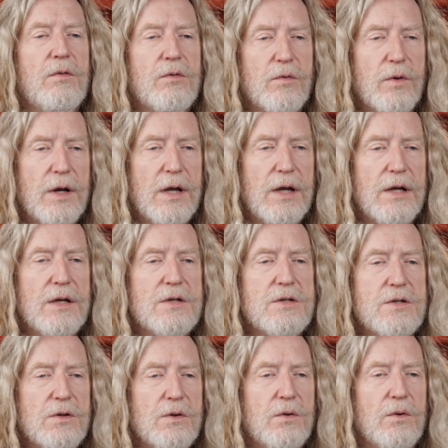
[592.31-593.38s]
3,
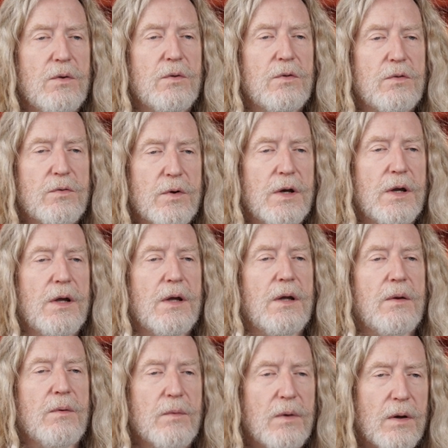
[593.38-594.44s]
2, 3.